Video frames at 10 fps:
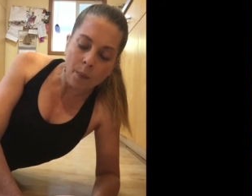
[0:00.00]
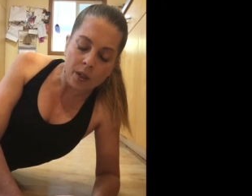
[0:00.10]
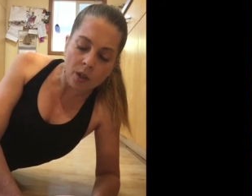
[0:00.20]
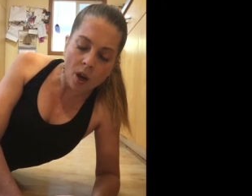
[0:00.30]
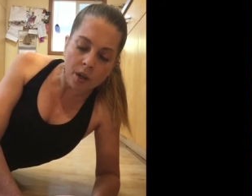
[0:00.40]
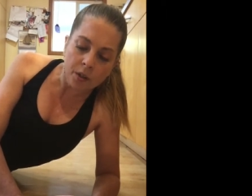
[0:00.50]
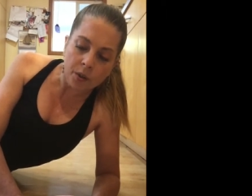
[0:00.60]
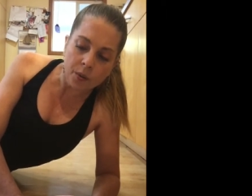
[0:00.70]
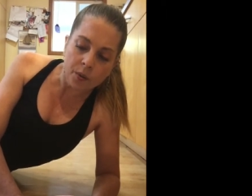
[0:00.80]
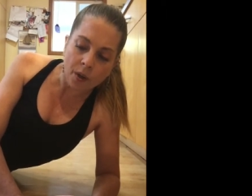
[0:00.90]

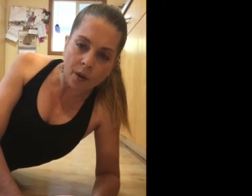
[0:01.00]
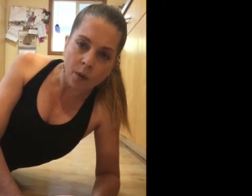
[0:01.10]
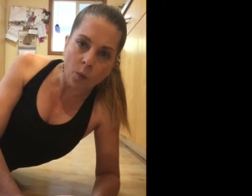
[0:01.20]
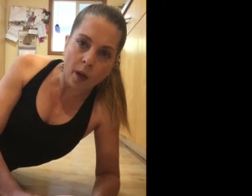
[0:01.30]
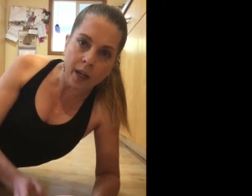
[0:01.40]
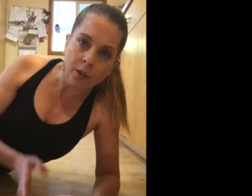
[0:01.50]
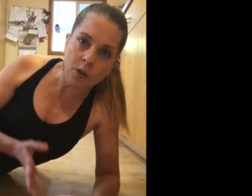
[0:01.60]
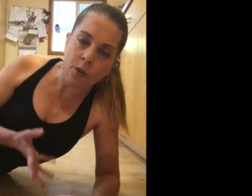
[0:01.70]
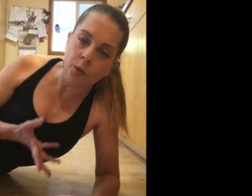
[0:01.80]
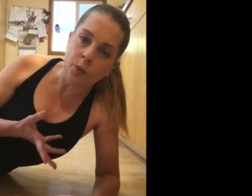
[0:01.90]
tendus are the way
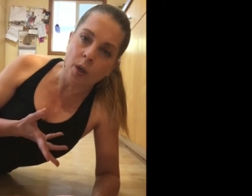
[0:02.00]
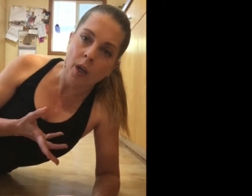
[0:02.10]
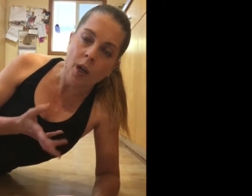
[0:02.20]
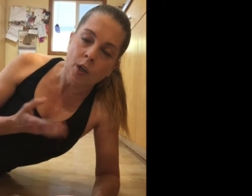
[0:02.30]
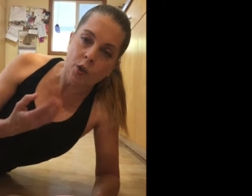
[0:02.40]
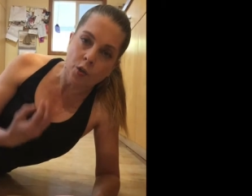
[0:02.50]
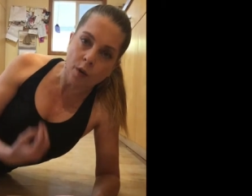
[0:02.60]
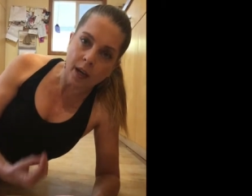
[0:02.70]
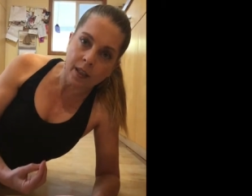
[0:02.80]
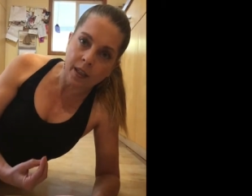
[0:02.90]
to
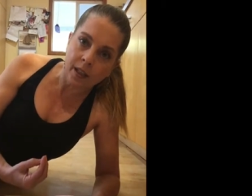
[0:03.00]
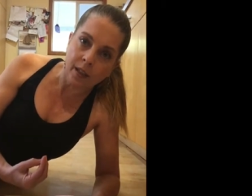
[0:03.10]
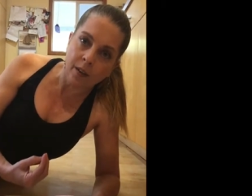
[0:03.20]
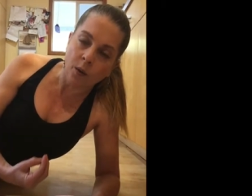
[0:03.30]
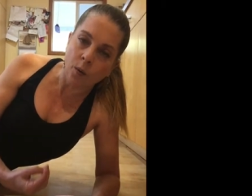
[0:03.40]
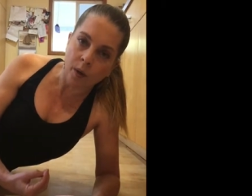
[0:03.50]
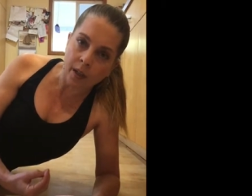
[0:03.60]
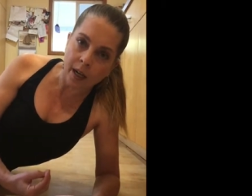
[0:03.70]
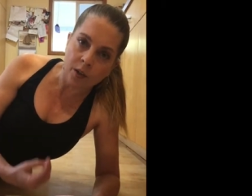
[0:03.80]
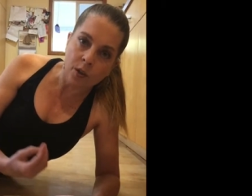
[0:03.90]
strengthen the
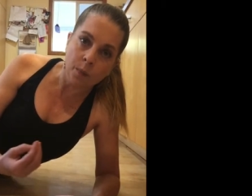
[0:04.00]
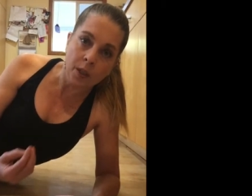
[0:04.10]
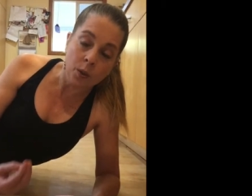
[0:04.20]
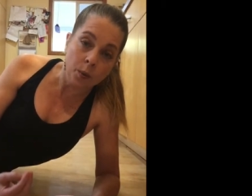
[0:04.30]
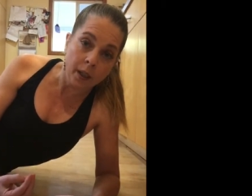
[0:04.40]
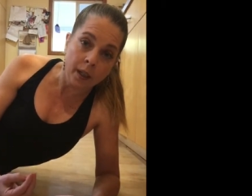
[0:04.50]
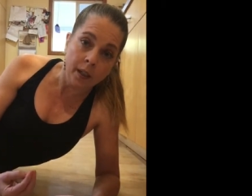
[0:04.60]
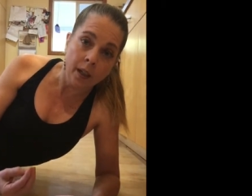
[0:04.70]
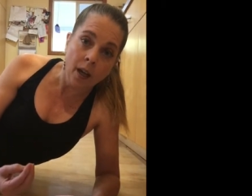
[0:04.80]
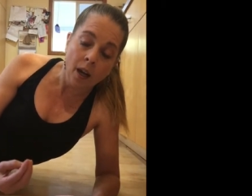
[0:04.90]
coordination between
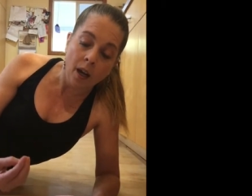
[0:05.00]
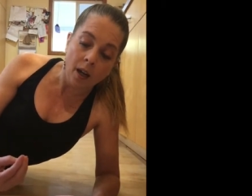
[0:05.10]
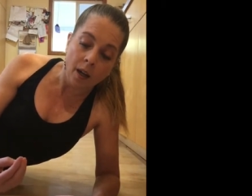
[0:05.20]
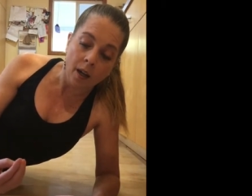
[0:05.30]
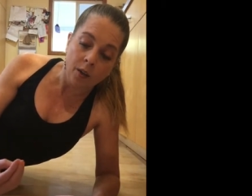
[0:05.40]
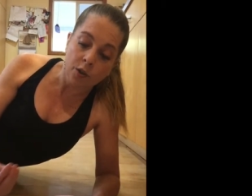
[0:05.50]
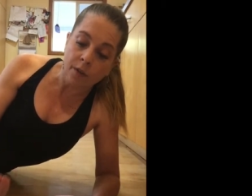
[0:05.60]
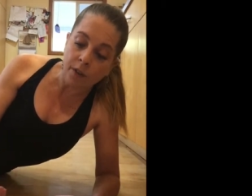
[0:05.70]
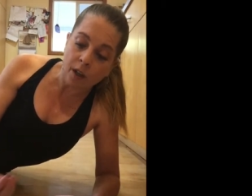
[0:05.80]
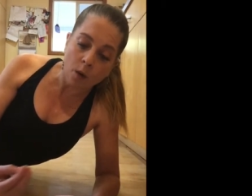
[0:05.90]

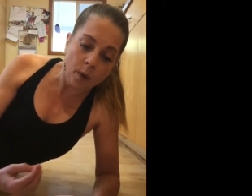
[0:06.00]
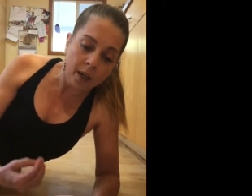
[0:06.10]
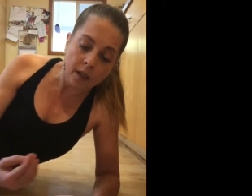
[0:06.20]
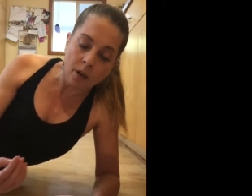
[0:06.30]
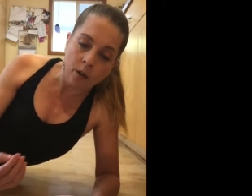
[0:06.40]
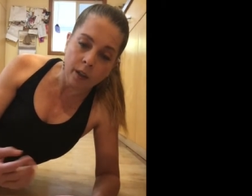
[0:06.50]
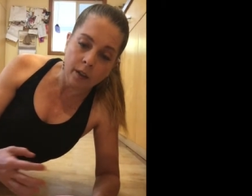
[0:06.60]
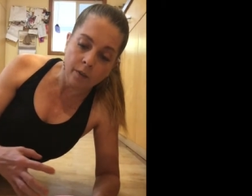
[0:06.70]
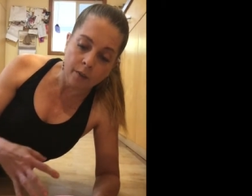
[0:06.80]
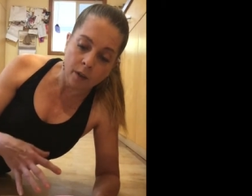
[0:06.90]
shifting our weight, not
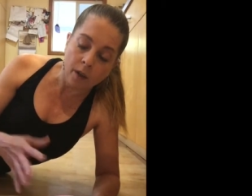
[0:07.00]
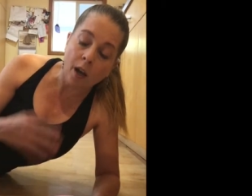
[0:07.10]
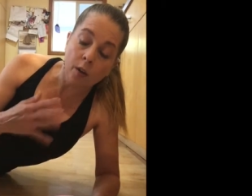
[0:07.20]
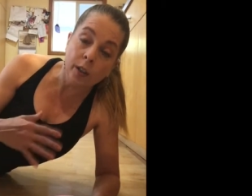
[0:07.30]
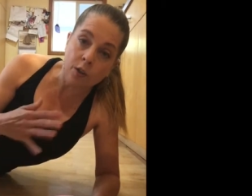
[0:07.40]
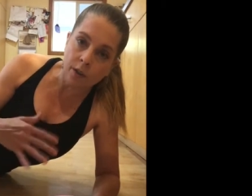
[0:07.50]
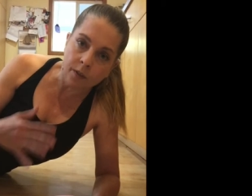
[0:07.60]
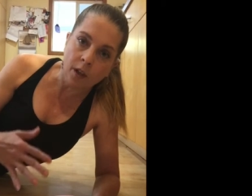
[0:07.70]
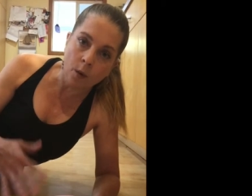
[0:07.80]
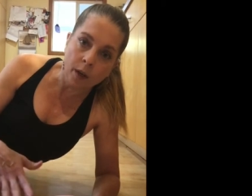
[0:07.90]
only
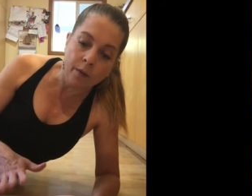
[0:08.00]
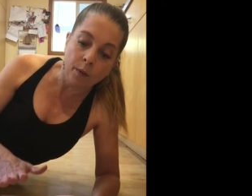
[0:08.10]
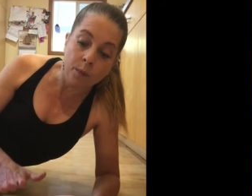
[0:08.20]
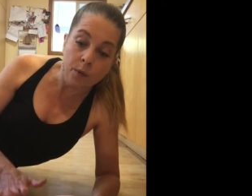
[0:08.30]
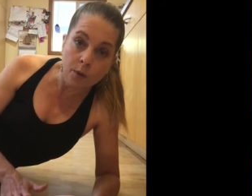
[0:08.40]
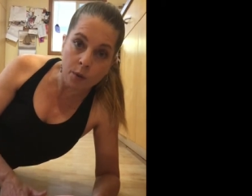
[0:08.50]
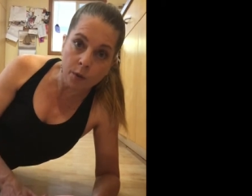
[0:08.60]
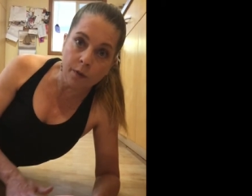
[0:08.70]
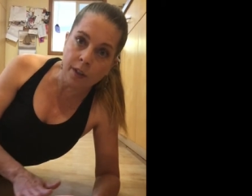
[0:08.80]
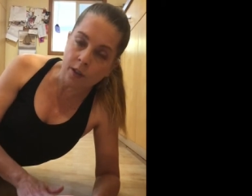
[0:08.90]
shifting our weight from 2
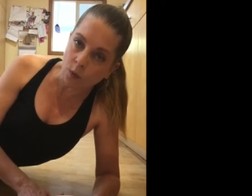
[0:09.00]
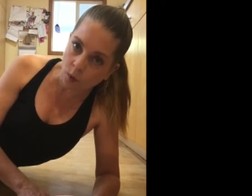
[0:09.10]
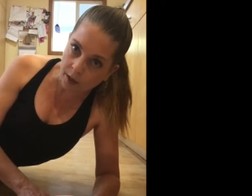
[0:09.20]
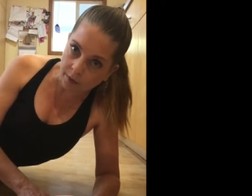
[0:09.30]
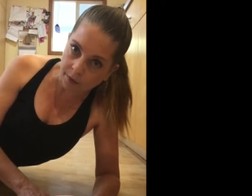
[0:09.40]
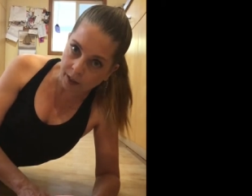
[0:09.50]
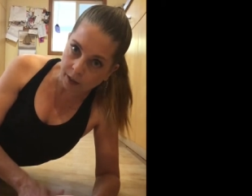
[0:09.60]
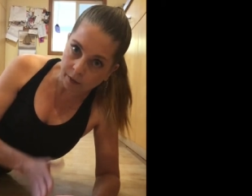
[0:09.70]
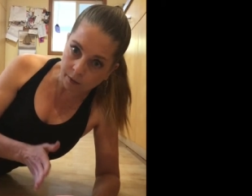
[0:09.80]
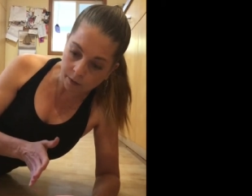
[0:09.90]
feet to 1
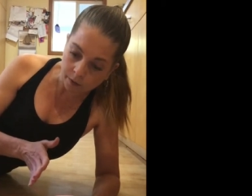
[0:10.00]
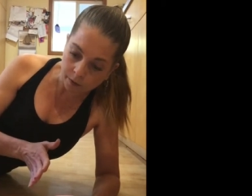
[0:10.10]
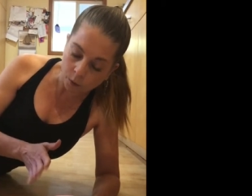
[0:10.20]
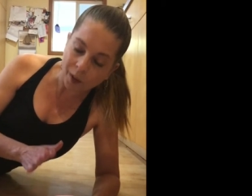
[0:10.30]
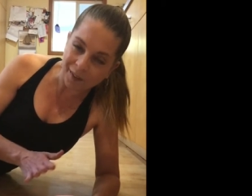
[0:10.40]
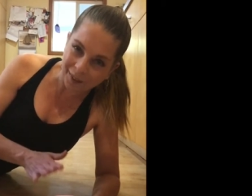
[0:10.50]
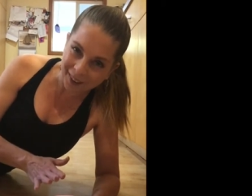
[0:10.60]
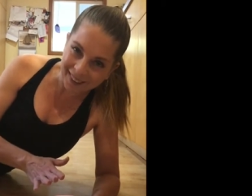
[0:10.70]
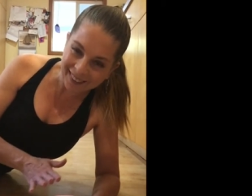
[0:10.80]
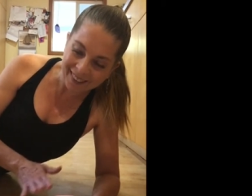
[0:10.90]
feet, 1 foot,